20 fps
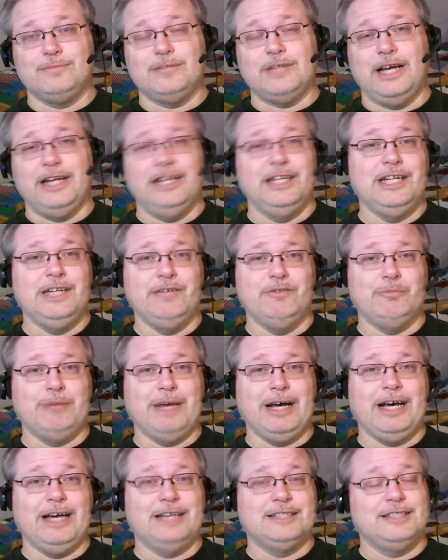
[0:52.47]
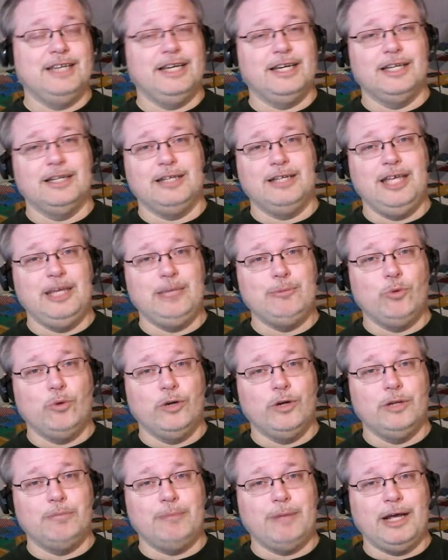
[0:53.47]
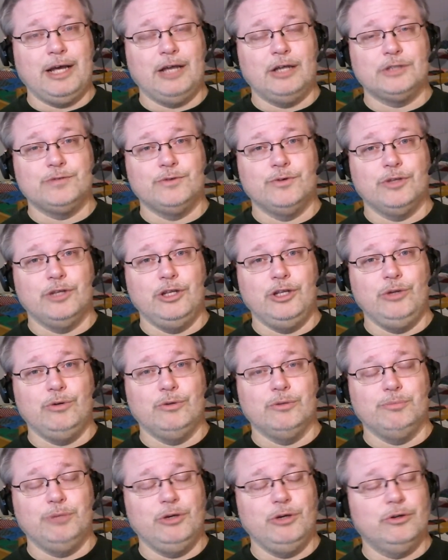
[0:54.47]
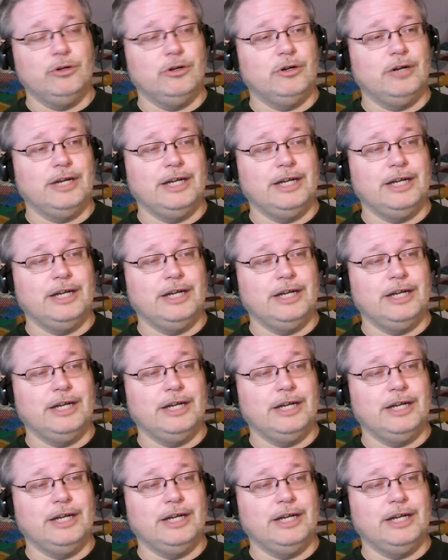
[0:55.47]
I didn't even buy a second keyboard and mouse for the new computer.